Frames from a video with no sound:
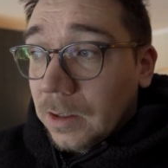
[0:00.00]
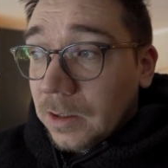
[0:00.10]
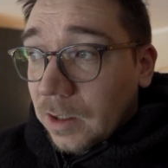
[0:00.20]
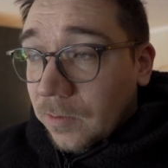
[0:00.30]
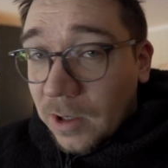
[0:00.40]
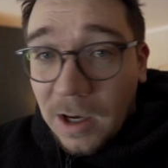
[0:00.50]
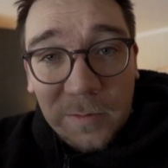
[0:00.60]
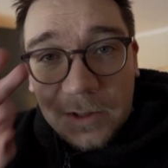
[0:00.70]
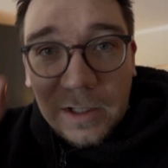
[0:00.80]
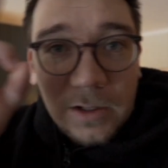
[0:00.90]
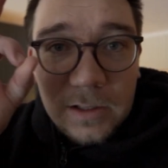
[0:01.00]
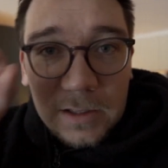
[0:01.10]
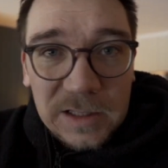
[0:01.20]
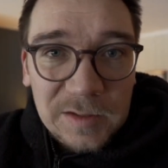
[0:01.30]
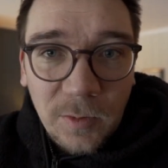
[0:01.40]
sometimes there's a
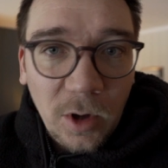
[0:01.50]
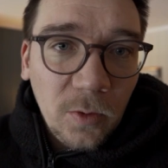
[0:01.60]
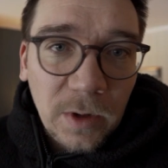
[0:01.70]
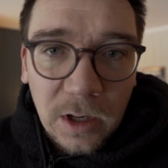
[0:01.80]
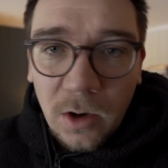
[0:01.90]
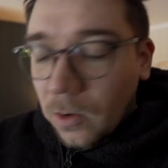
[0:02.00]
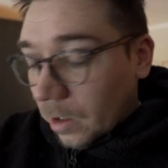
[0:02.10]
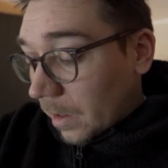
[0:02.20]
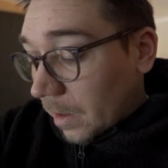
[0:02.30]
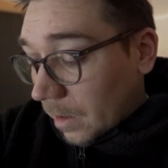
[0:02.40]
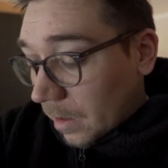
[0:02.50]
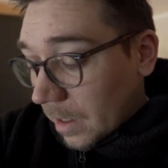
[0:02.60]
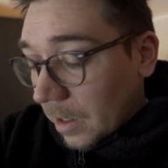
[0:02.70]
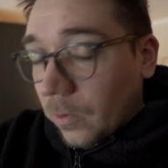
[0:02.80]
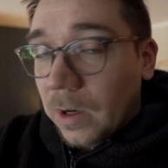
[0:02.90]
small window, and
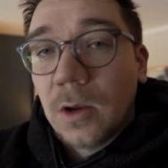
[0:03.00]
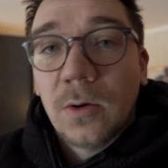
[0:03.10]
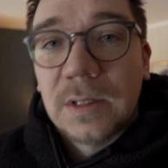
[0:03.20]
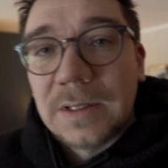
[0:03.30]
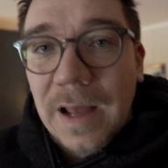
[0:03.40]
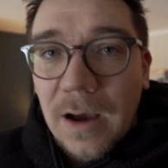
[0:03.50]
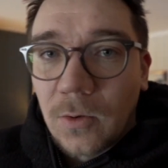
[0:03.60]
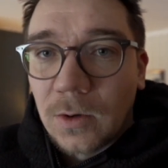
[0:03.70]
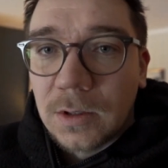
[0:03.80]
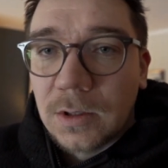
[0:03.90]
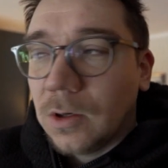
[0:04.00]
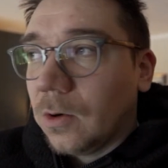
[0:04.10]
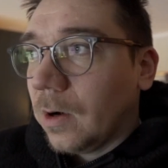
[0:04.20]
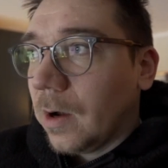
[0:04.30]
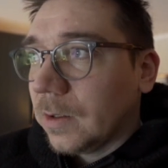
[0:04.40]
that window is now.
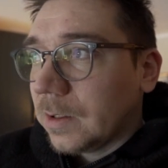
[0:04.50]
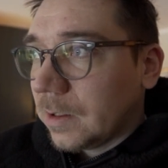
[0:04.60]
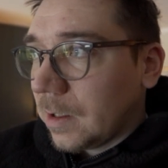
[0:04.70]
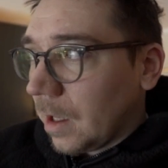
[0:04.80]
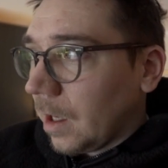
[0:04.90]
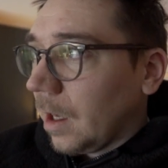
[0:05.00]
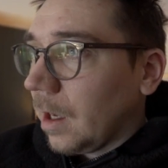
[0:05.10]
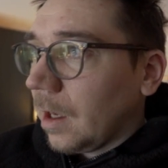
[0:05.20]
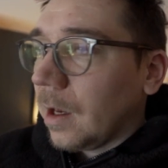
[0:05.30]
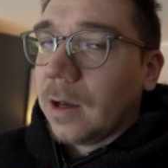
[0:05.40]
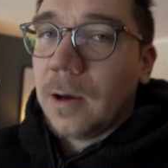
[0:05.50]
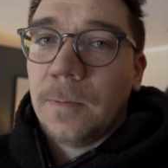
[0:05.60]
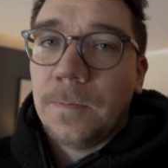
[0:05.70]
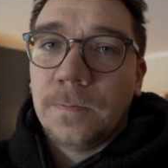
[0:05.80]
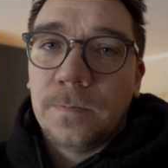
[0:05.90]
So I was thinking
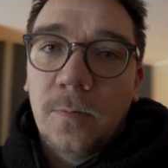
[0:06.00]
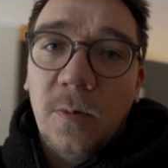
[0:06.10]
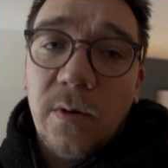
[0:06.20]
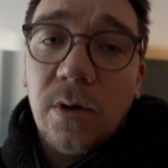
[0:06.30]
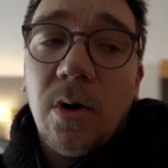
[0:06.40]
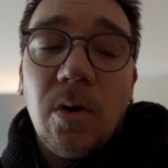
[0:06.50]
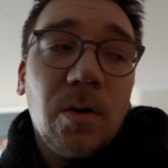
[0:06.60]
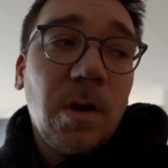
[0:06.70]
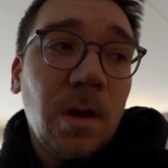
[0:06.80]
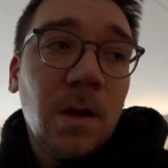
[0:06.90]
we would go